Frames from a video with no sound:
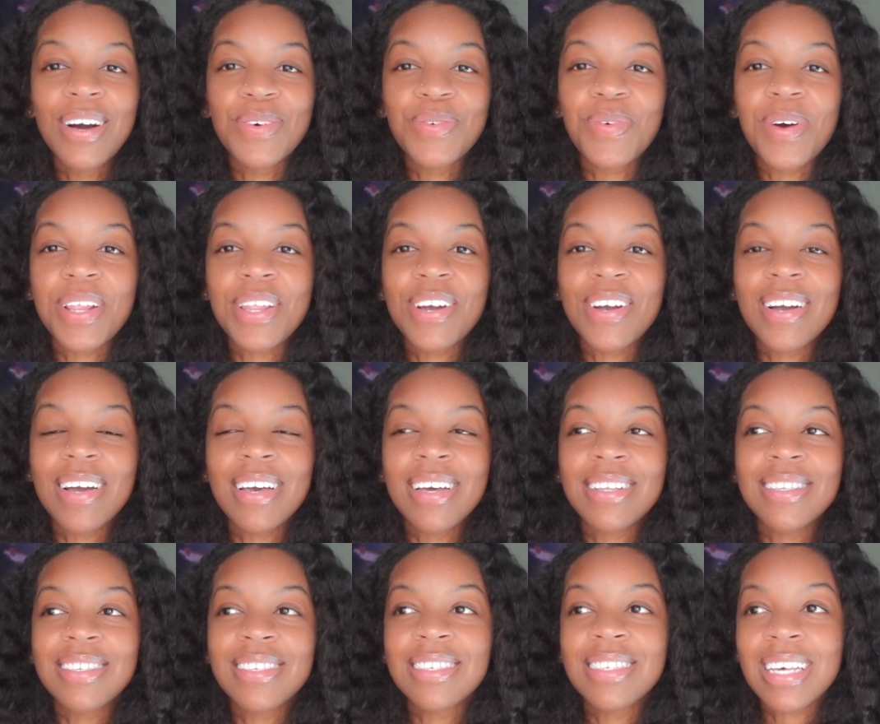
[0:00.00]
whether
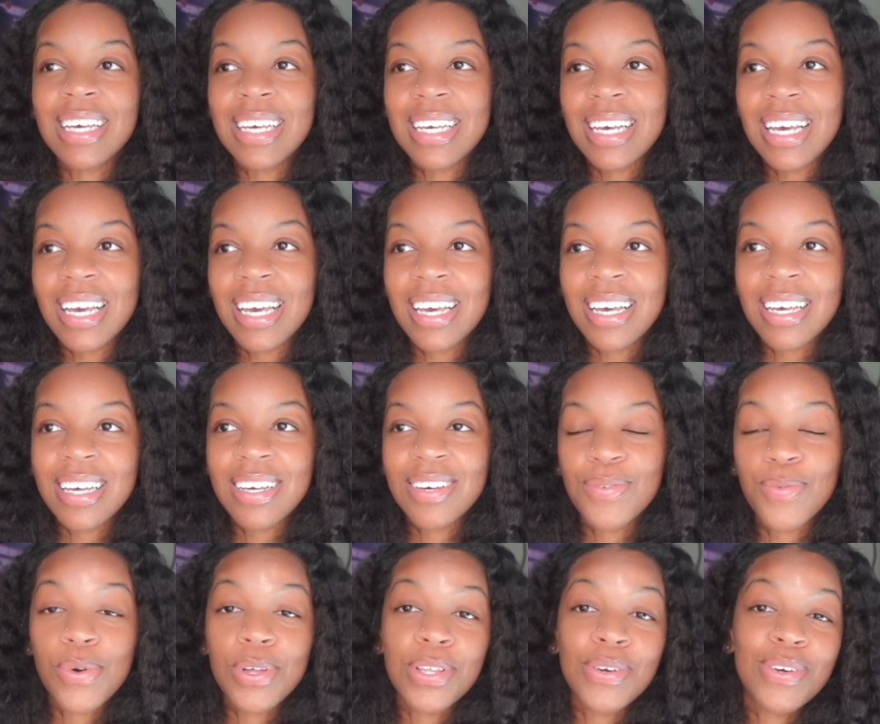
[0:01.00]
it's singing,
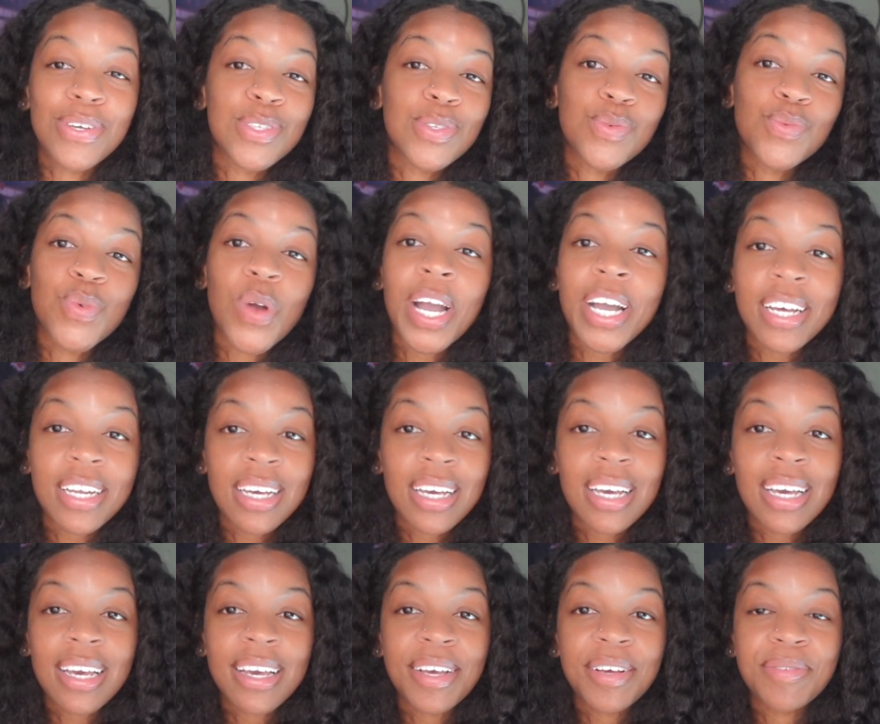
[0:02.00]
whether it's
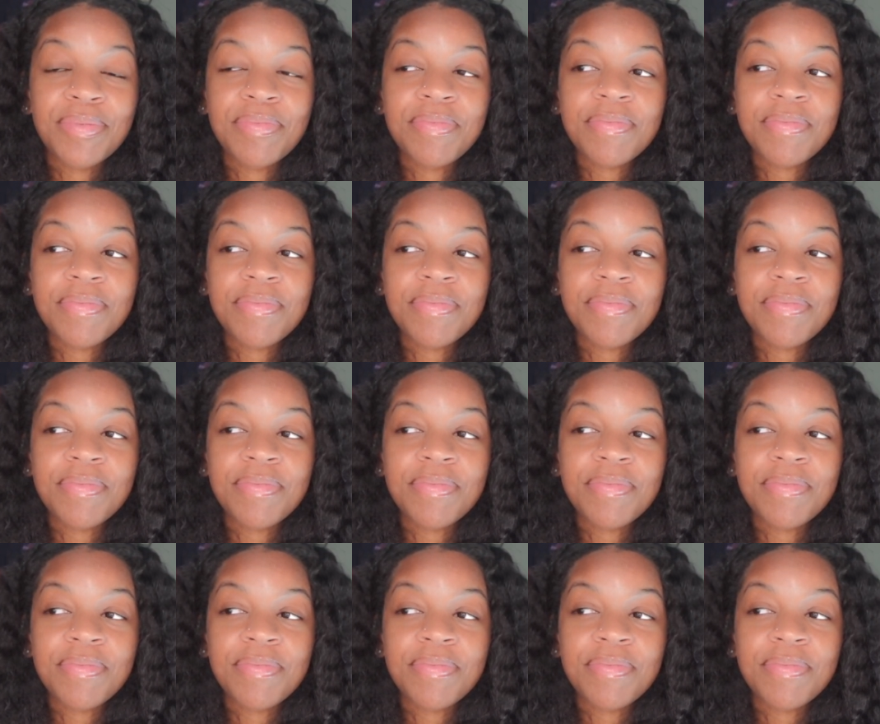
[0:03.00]
writing,